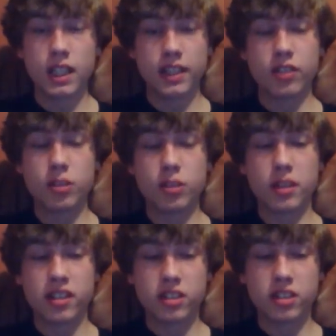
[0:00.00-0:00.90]
Now, for
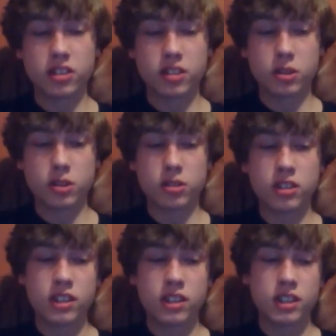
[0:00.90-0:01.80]
my third goal
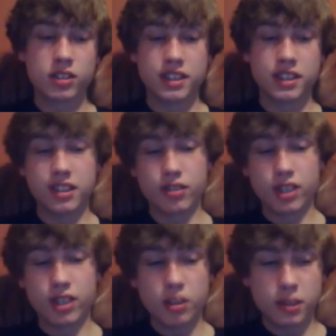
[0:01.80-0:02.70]
was to
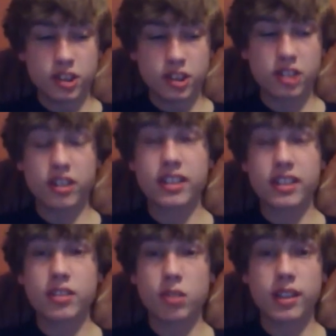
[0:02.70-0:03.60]
develop and
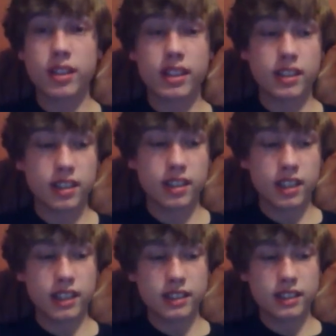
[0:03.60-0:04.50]
strengthen writing
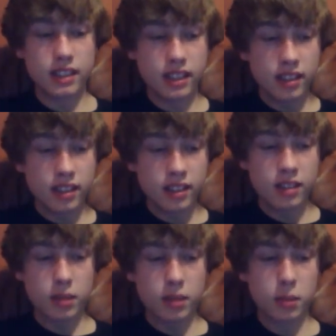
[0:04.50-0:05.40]
as needed
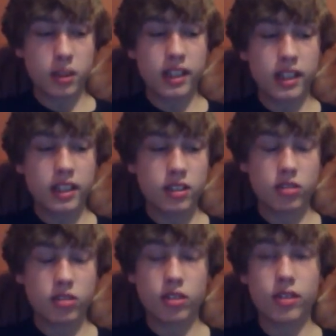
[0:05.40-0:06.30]
by planning,
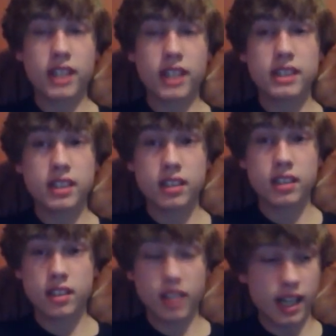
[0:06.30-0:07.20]
revising,
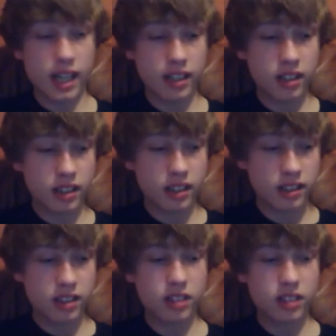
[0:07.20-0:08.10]
editing,
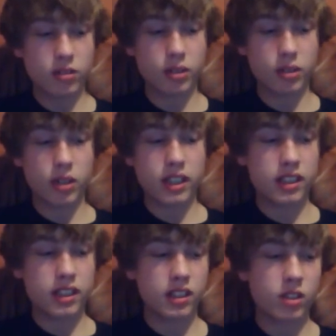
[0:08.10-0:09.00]

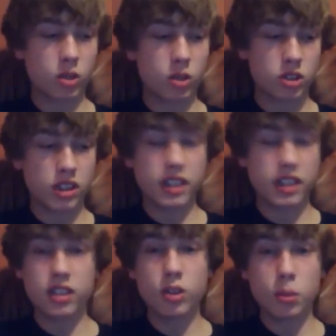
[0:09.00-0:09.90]
rewriting, or trying
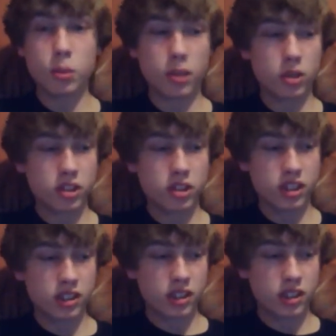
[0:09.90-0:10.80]
a new approach,
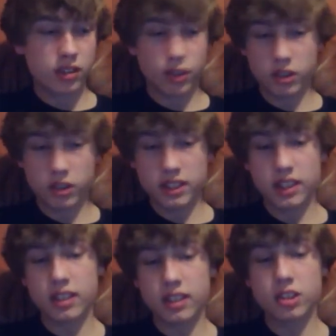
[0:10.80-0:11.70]
focusing
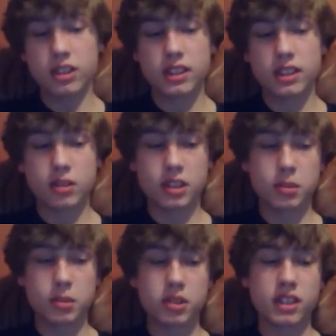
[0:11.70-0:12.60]
on addressing what
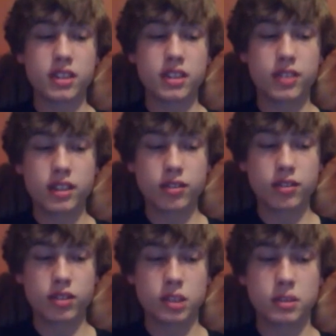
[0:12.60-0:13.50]
is most significant
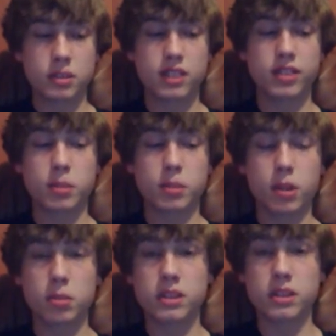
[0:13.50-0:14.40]
for a specific
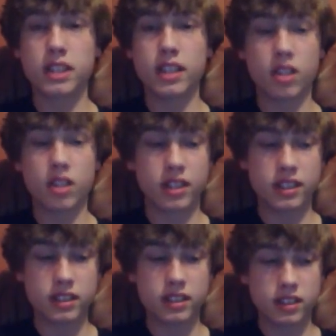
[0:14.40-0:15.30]
purpose and
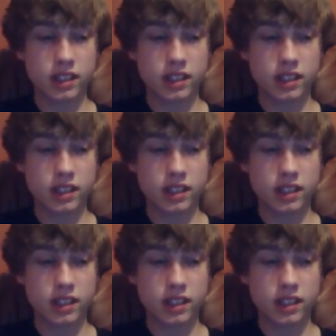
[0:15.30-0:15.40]
audience.